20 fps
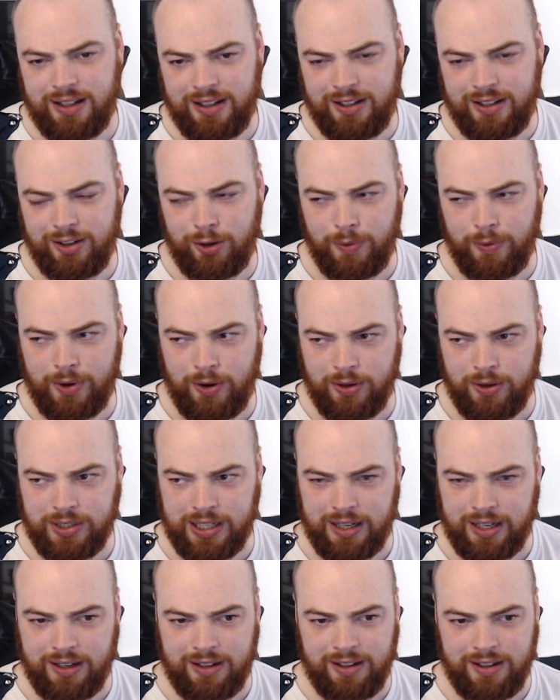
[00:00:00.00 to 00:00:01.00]
not
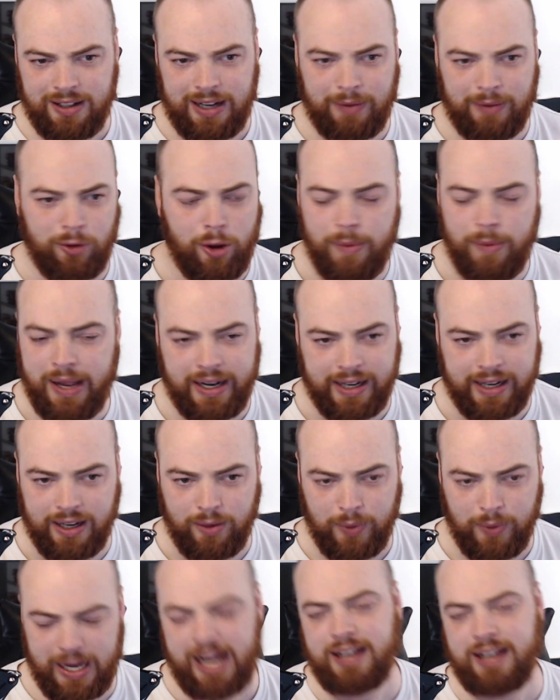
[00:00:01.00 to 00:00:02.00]
Wakanda. I'm not American.
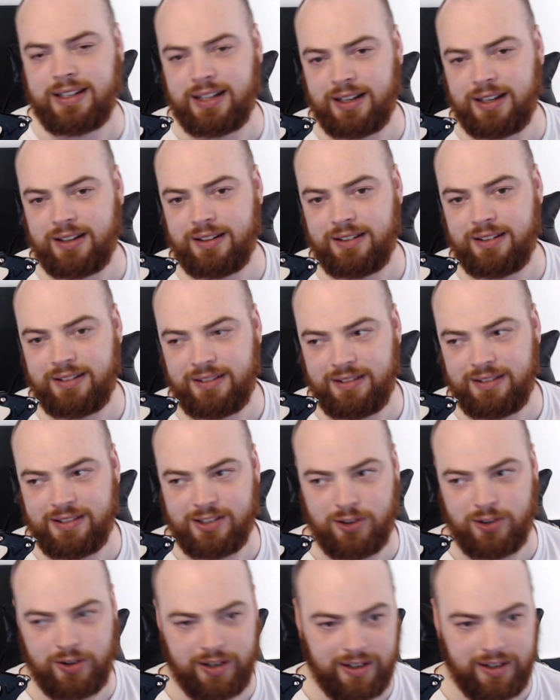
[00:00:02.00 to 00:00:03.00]
Wakanda.
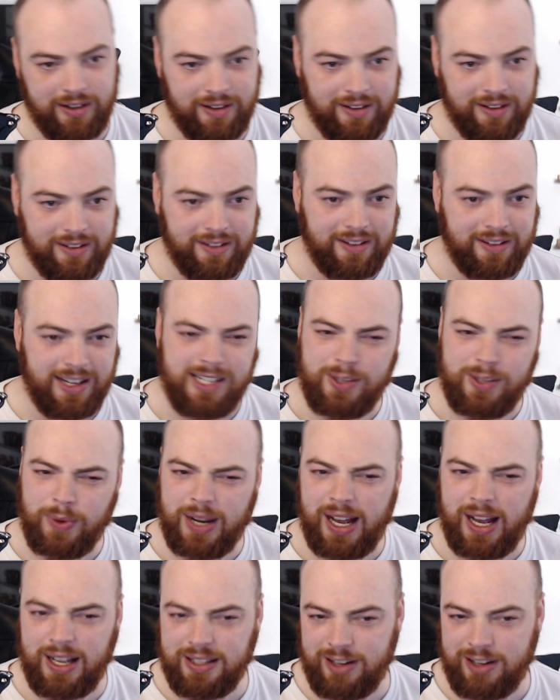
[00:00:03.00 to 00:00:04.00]
Sorry. Is it
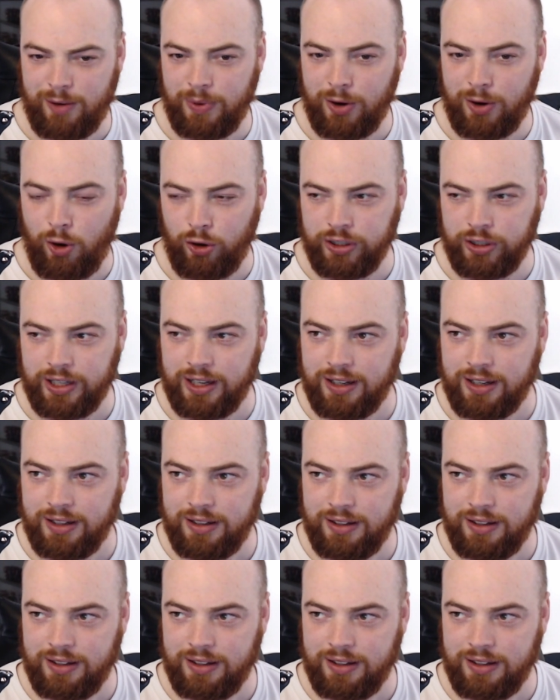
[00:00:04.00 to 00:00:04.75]
Wakanda or Wakanda?